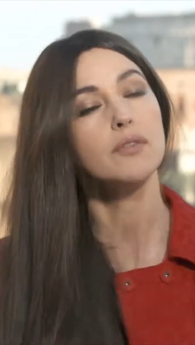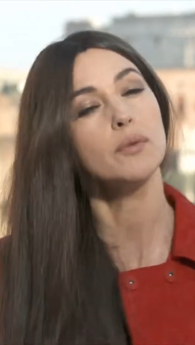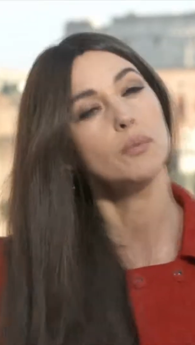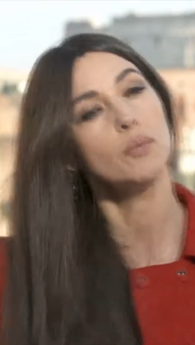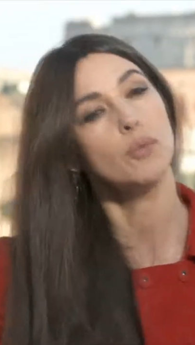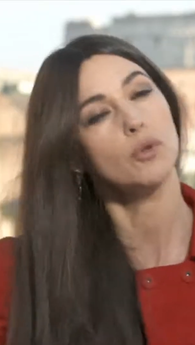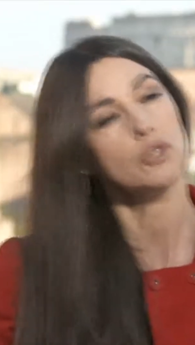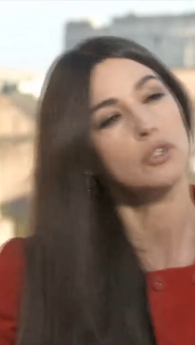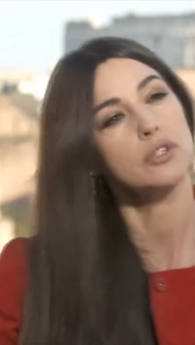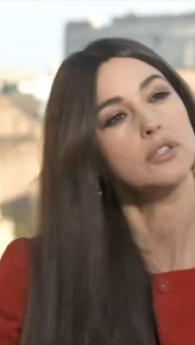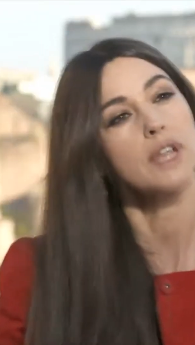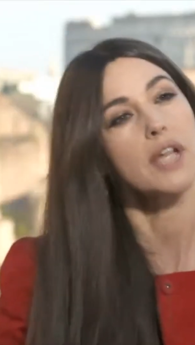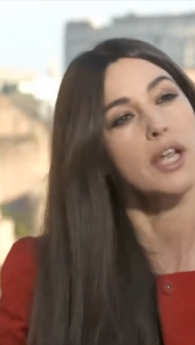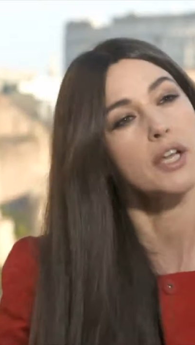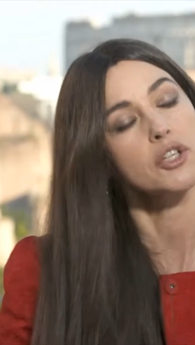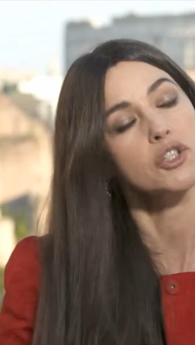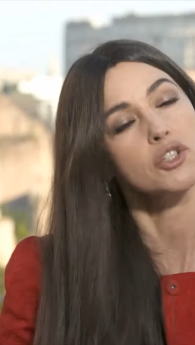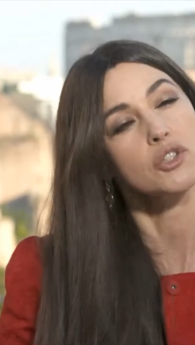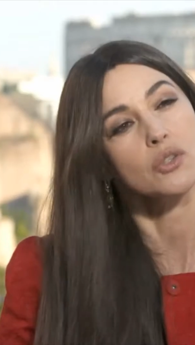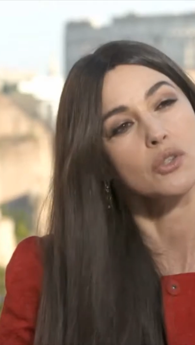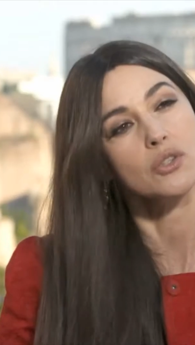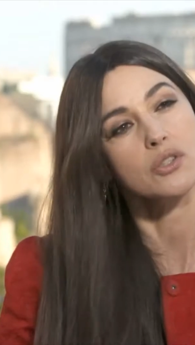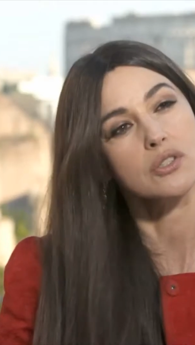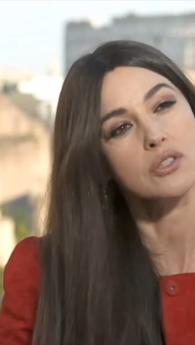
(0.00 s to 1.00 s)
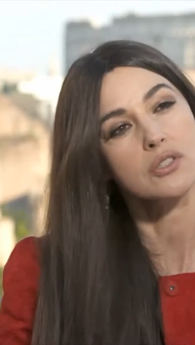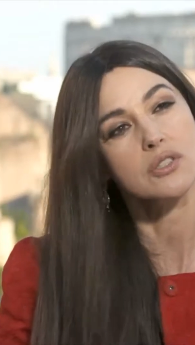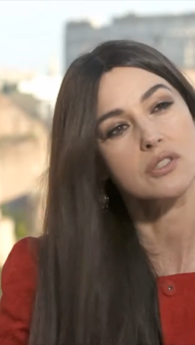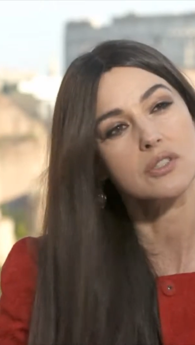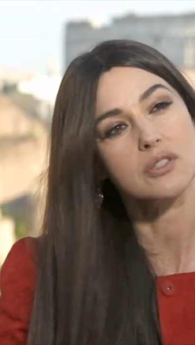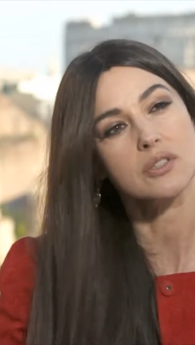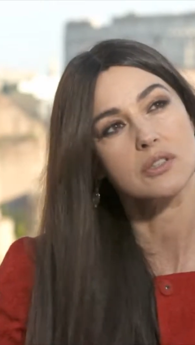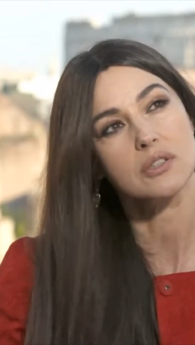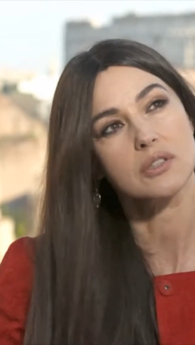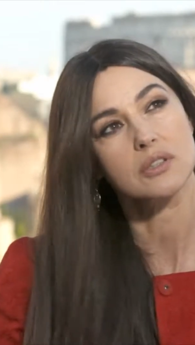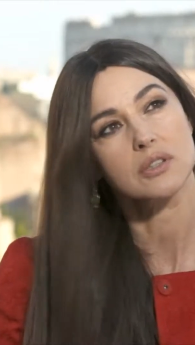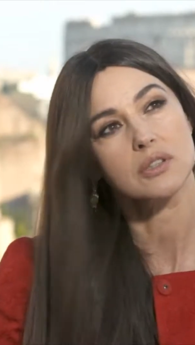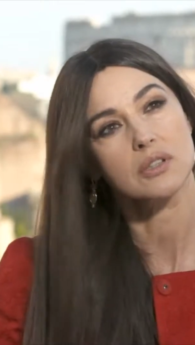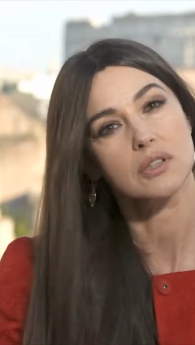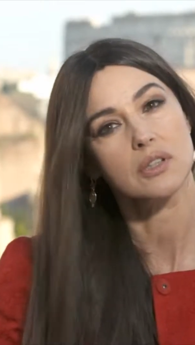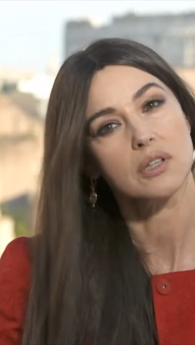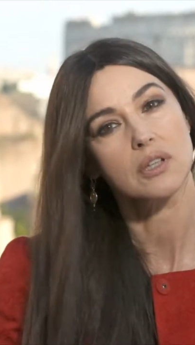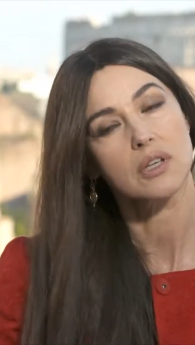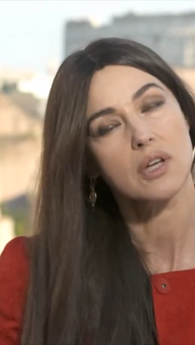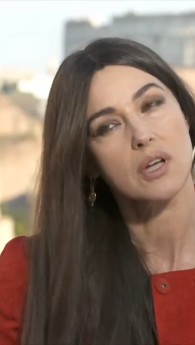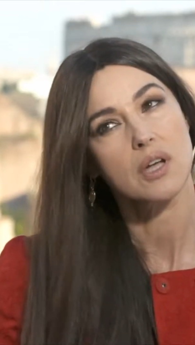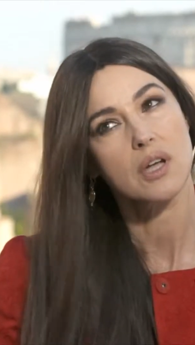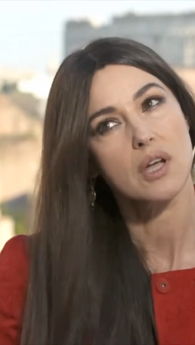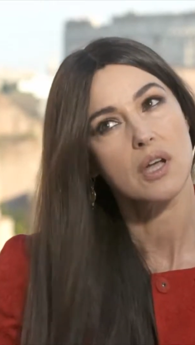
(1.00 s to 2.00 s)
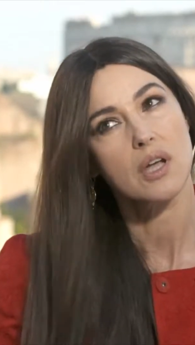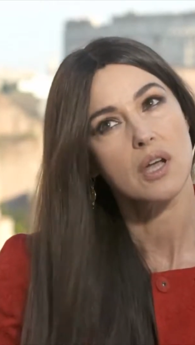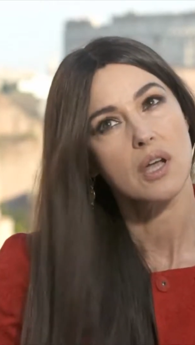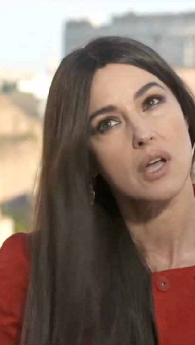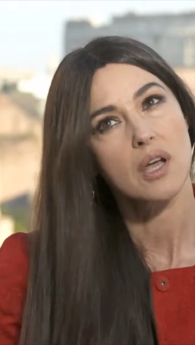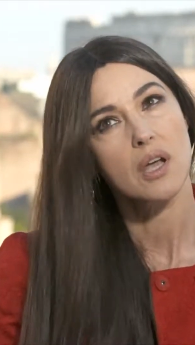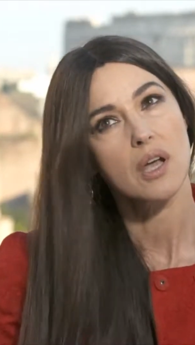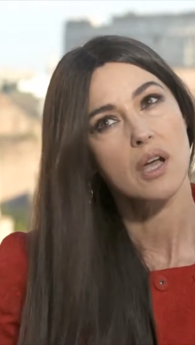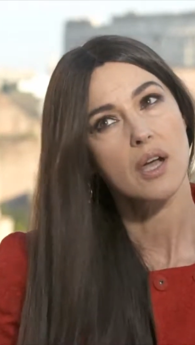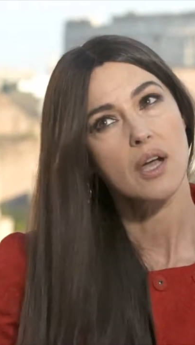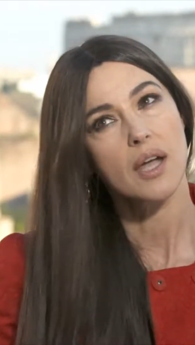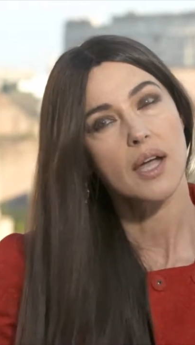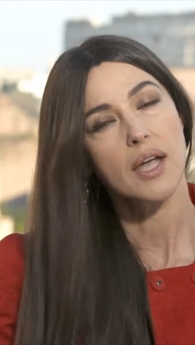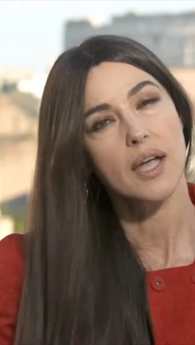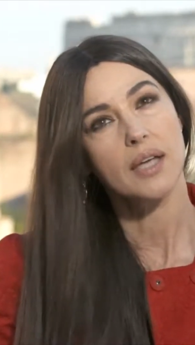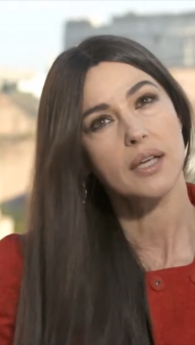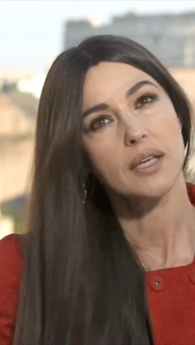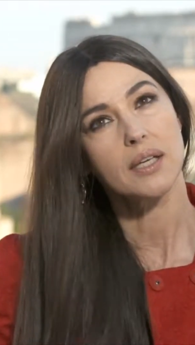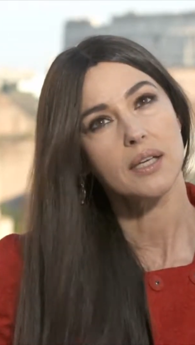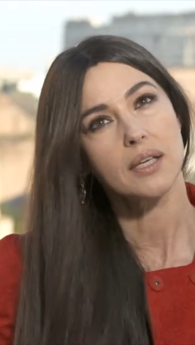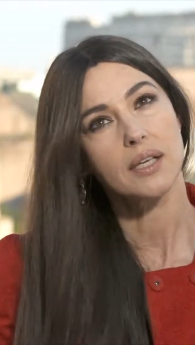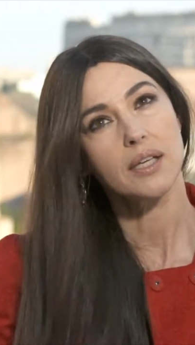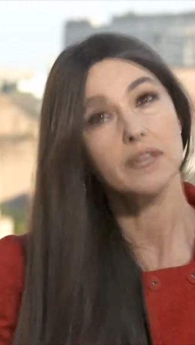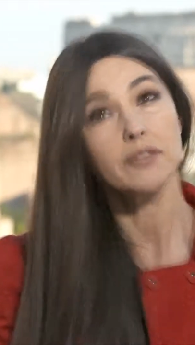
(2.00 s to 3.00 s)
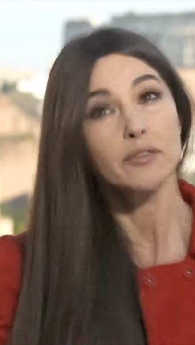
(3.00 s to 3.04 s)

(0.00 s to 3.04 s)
even more dangerous and